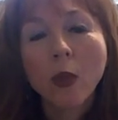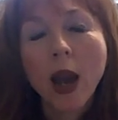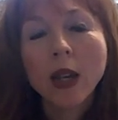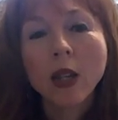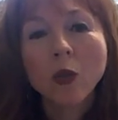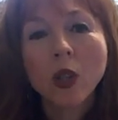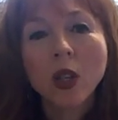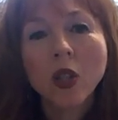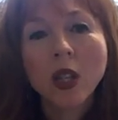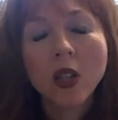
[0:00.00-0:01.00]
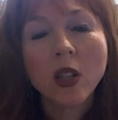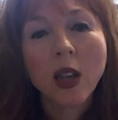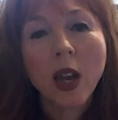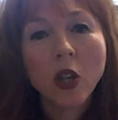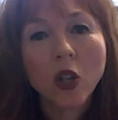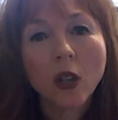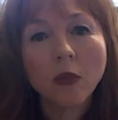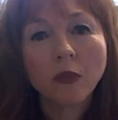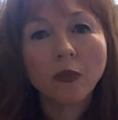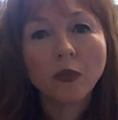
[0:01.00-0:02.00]
branded with his destination.
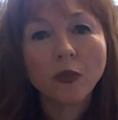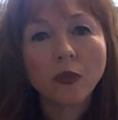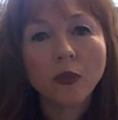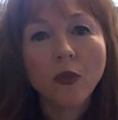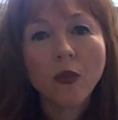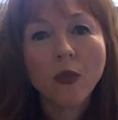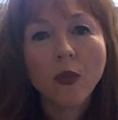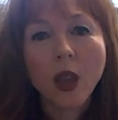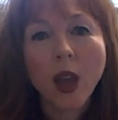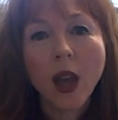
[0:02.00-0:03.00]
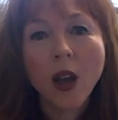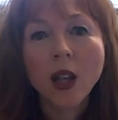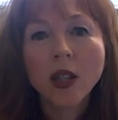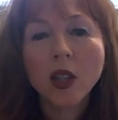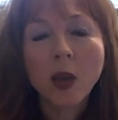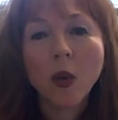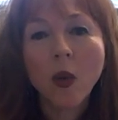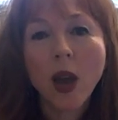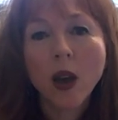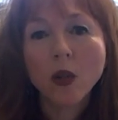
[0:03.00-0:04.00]
And I'd skip
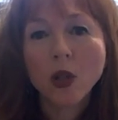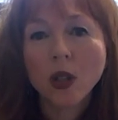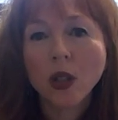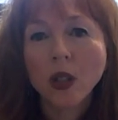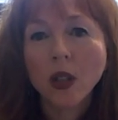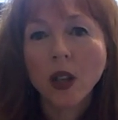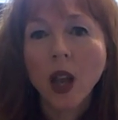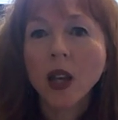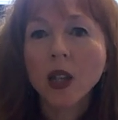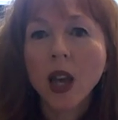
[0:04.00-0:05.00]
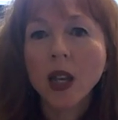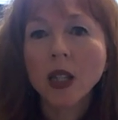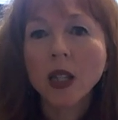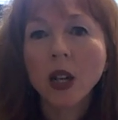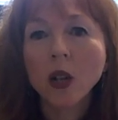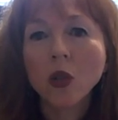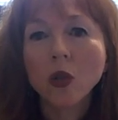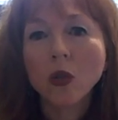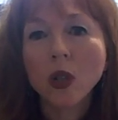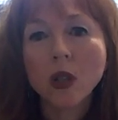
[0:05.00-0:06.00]
around like daddy's little
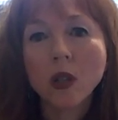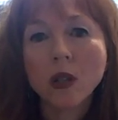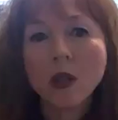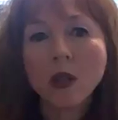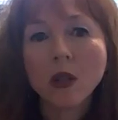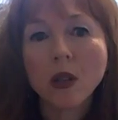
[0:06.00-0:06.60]
tourist.